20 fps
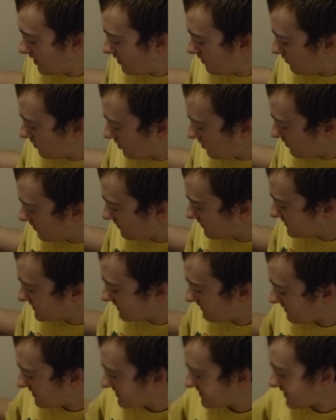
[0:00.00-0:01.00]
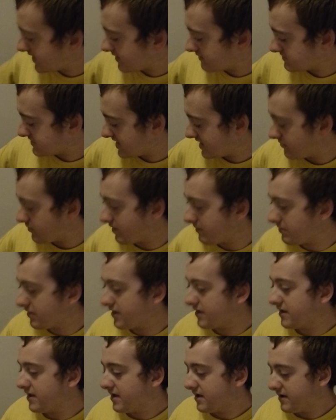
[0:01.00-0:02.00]
Well, some of these items anyway,
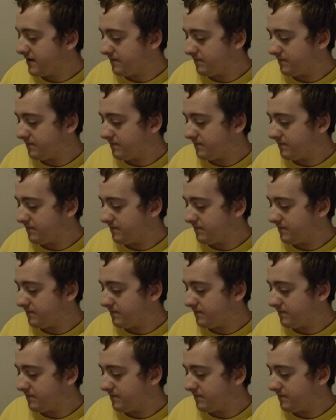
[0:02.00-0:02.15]
but